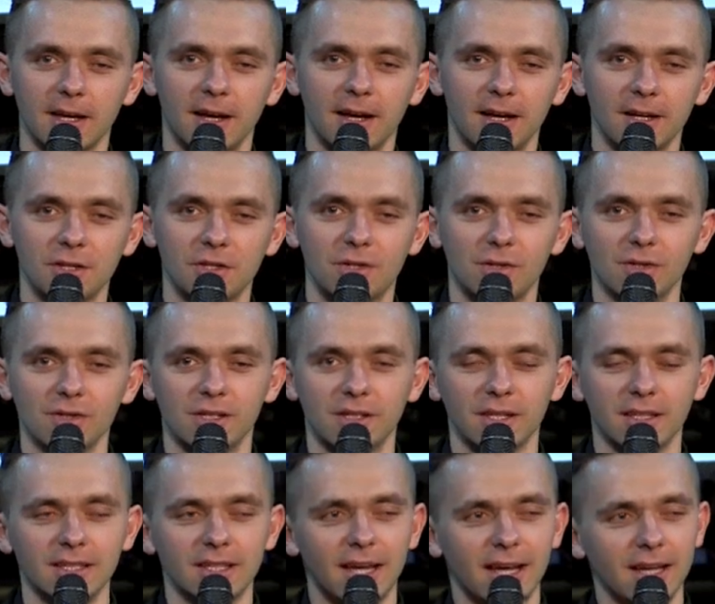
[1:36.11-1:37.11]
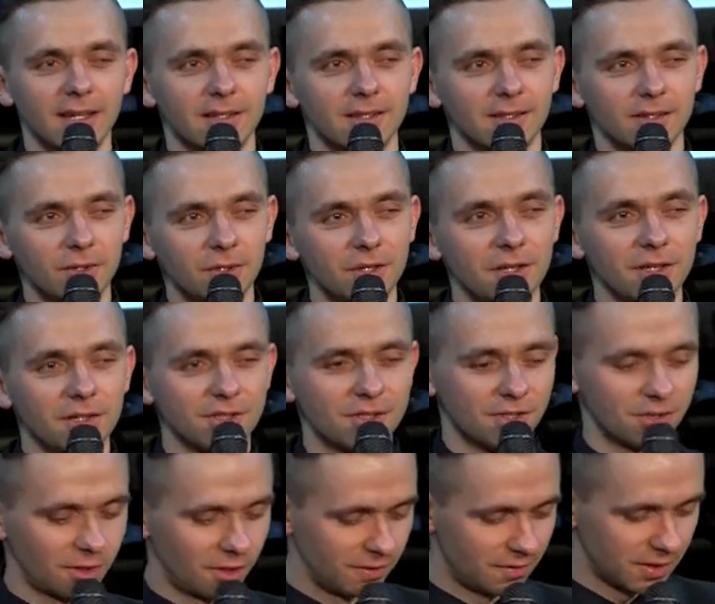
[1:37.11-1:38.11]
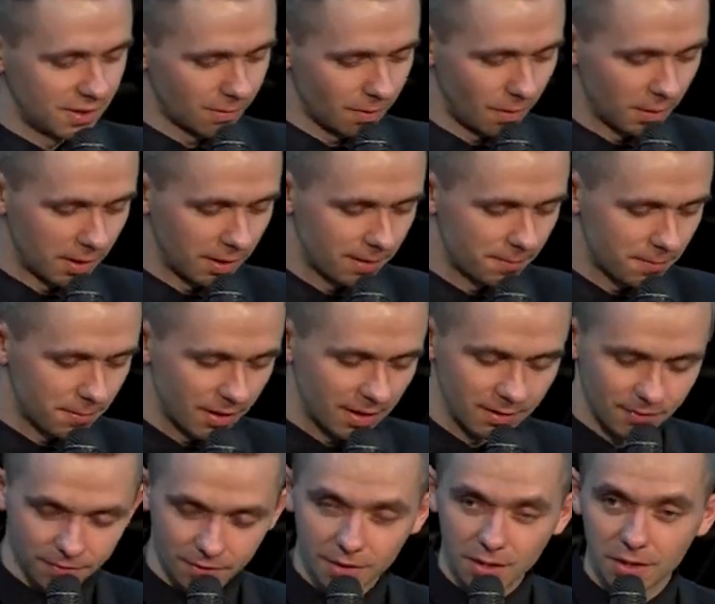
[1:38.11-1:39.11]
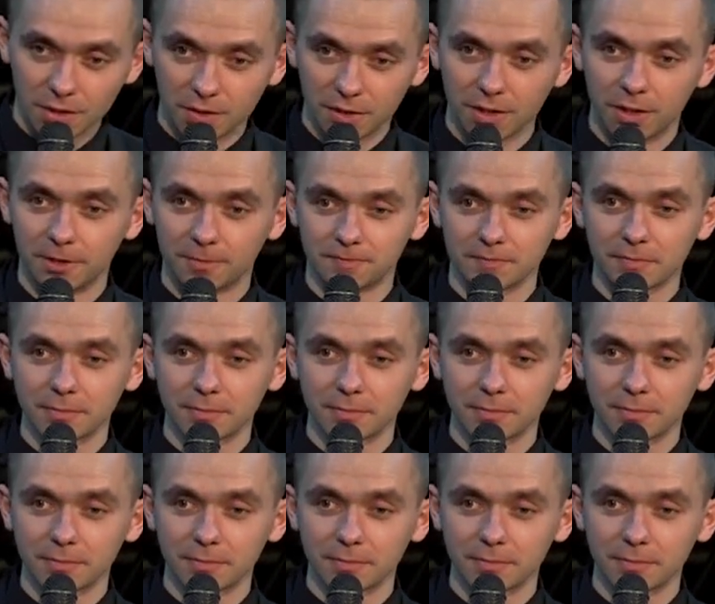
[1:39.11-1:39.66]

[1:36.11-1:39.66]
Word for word: on Tuesday night, New Year's service, where we're going to pray for the new year.